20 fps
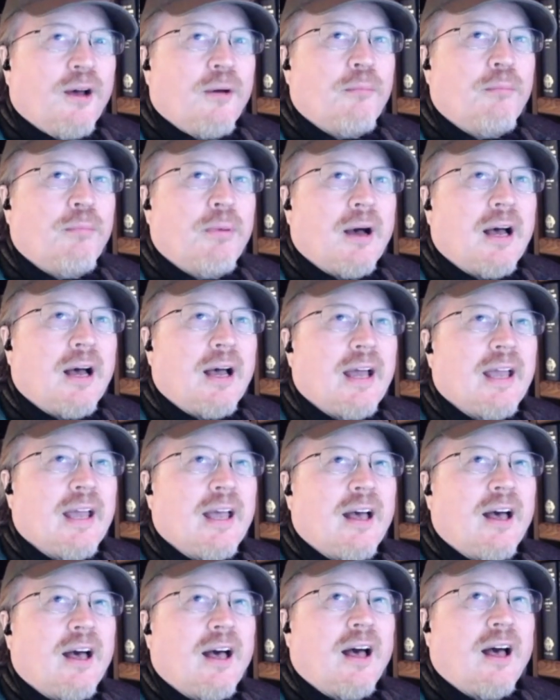by
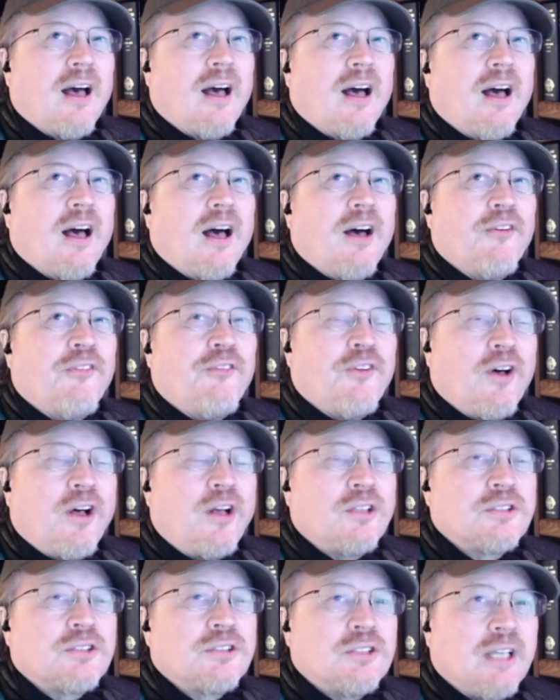a
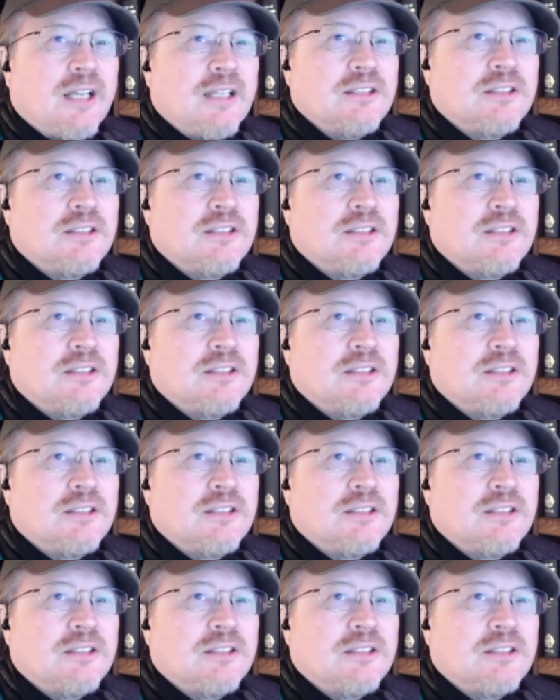false sense